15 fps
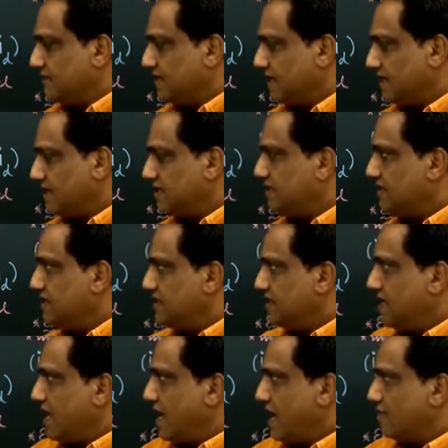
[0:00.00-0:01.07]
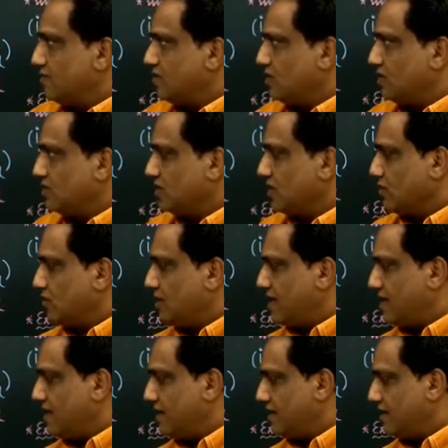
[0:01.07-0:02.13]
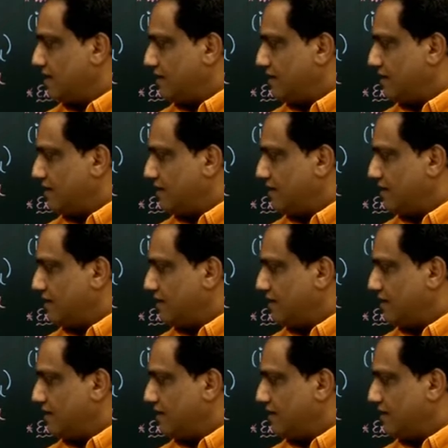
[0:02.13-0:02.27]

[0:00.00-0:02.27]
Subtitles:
Correct. Epsilon 0 A.